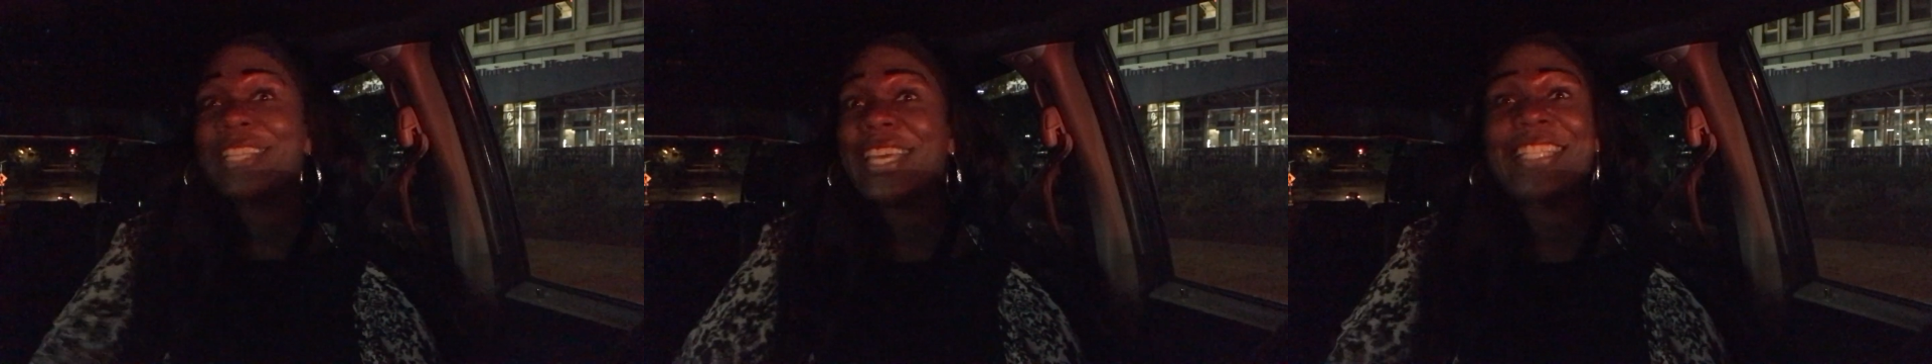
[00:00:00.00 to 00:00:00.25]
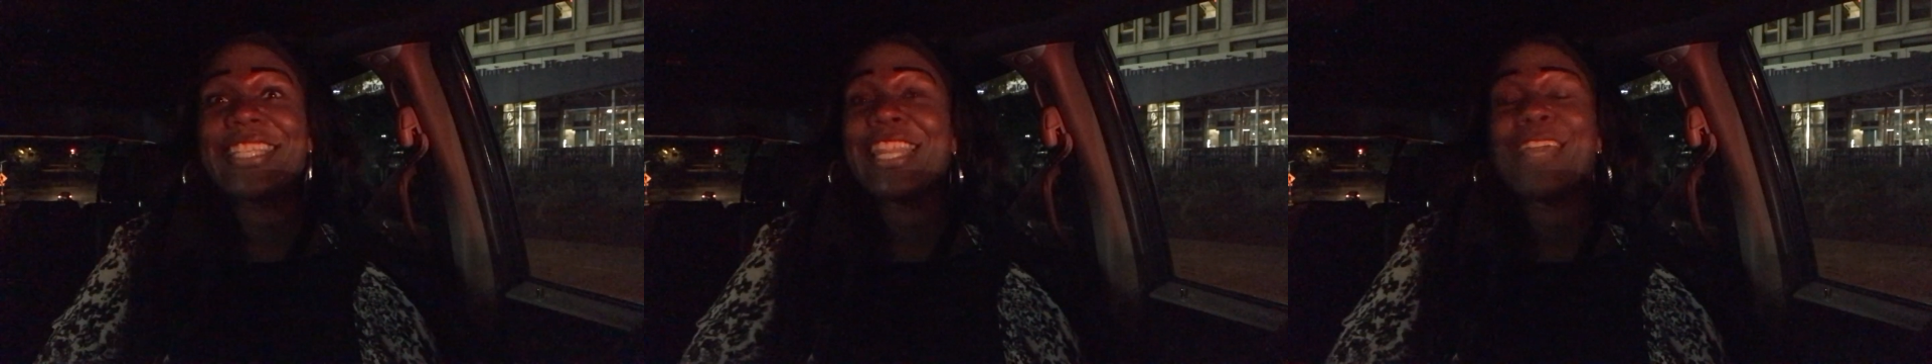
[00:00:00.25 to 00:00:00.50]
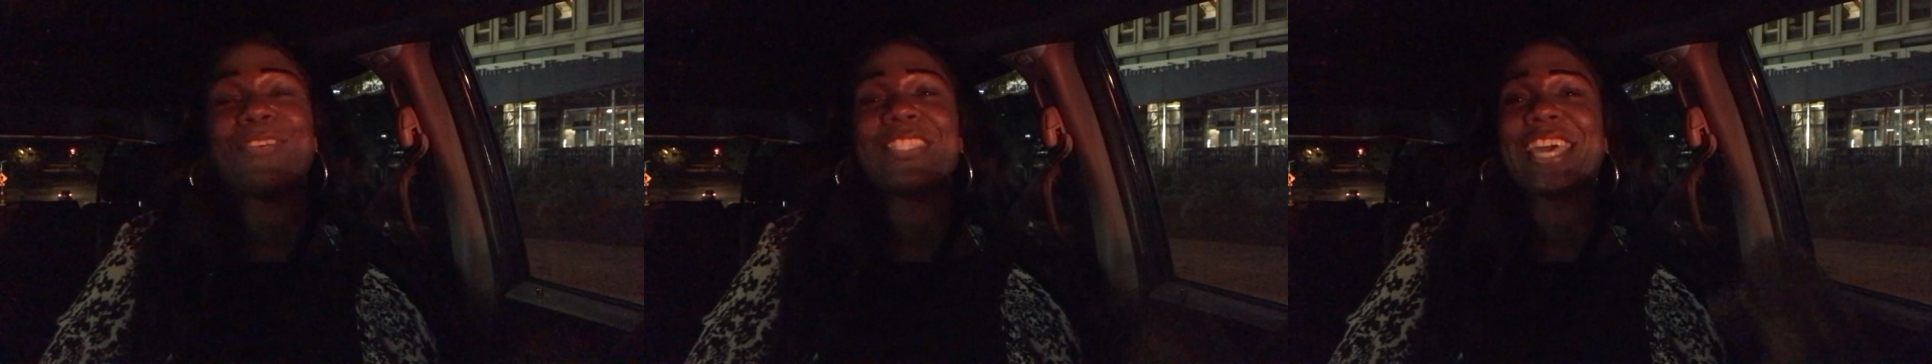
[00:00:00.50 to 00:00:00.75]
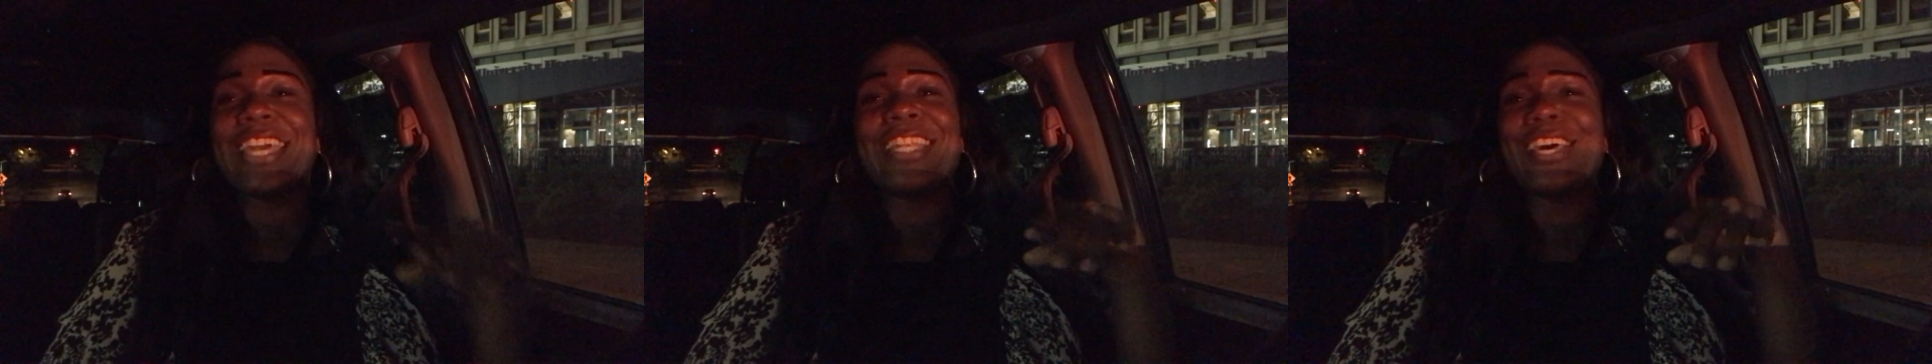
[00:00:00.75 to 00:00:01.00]
It didn't even
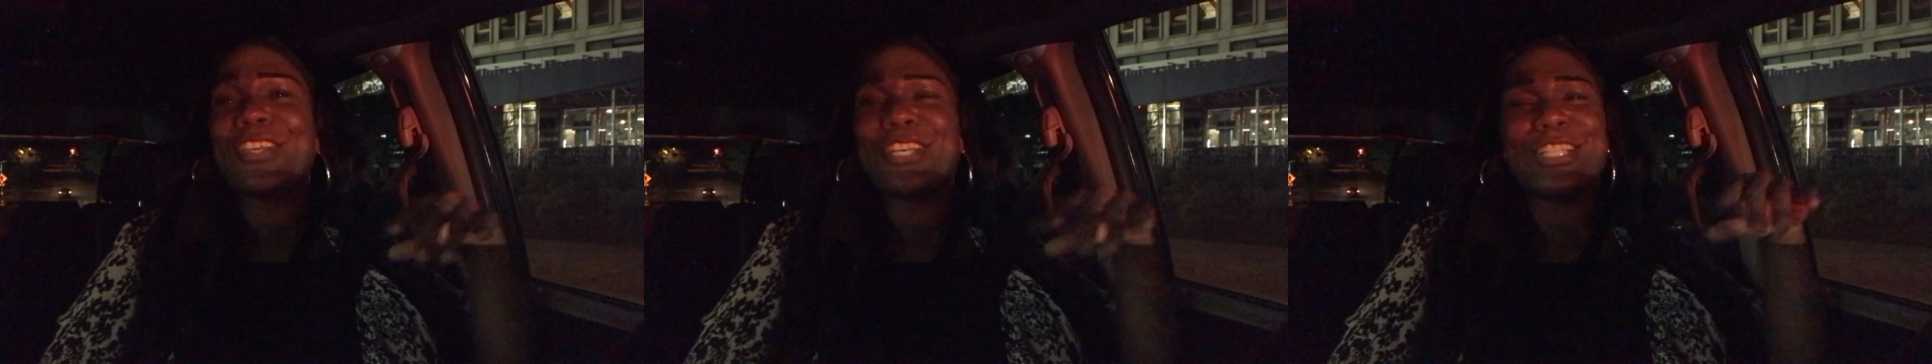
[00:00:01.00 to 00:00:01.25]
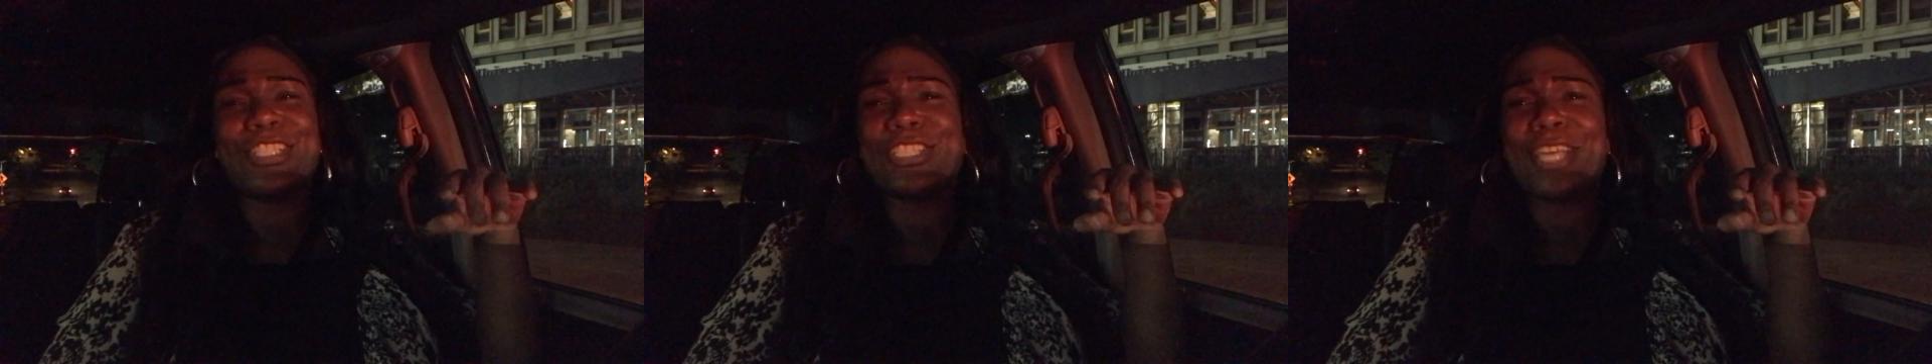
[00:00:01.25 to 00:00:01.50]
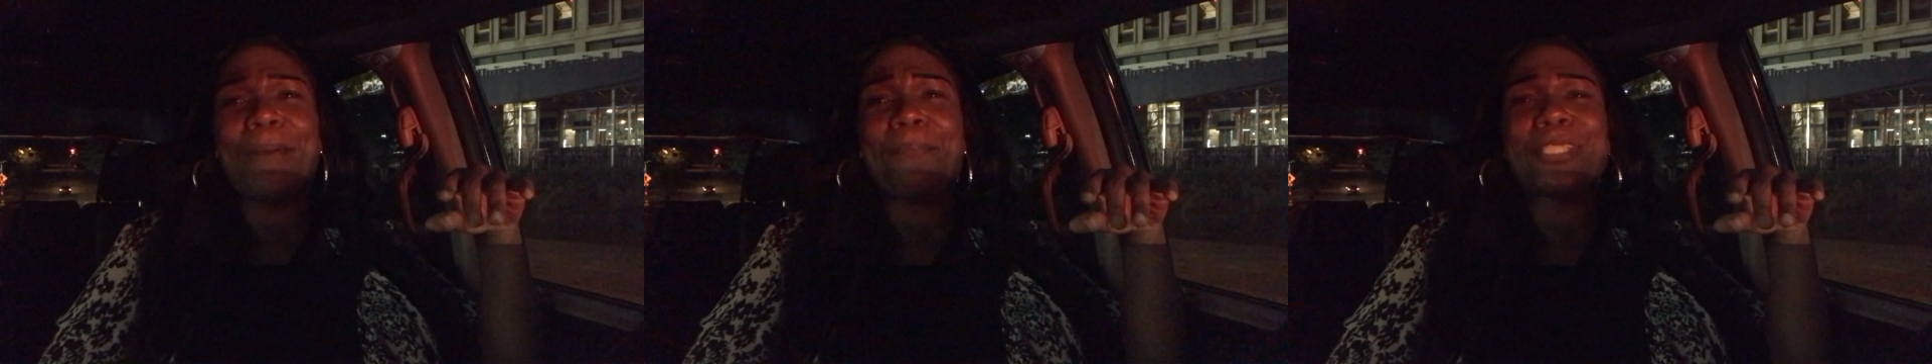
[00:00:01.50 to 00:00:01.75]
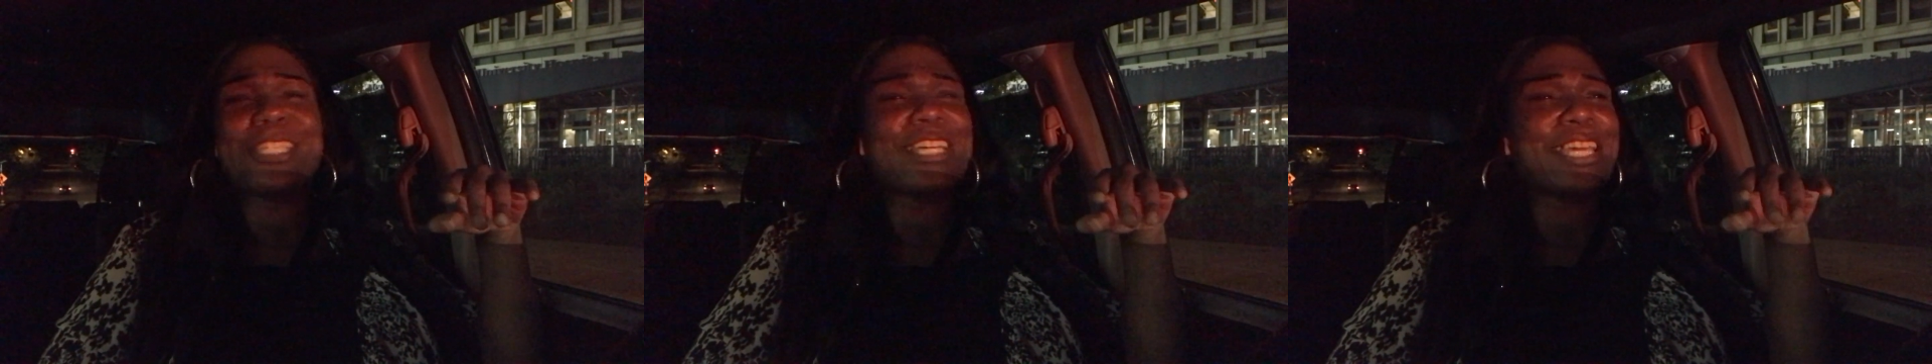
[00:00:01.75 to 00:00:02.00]
say another
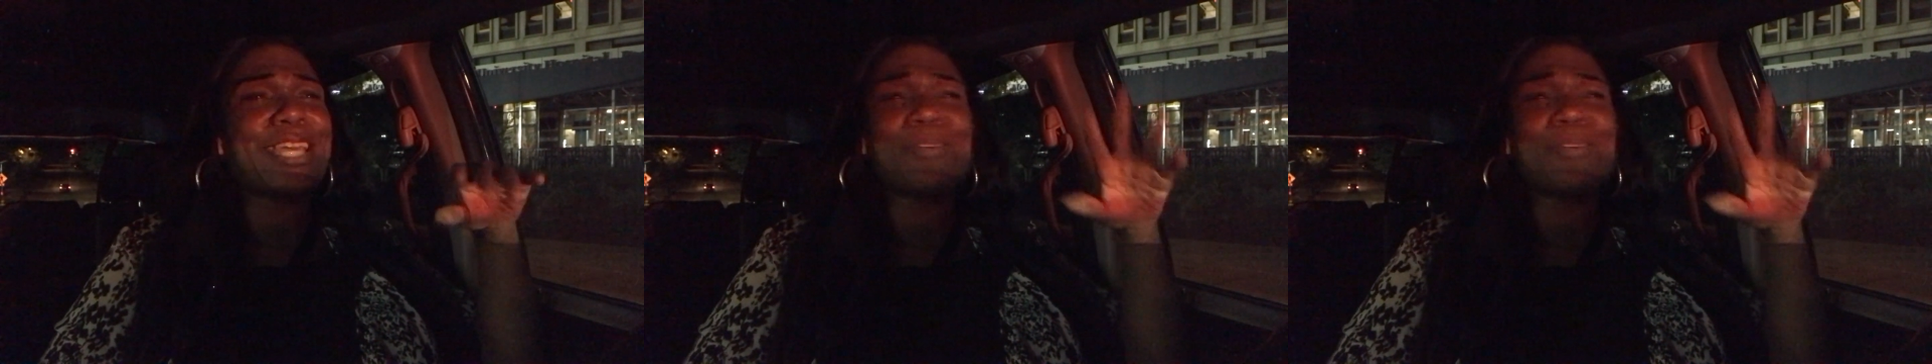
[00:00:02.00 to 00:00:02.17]
shopper took it.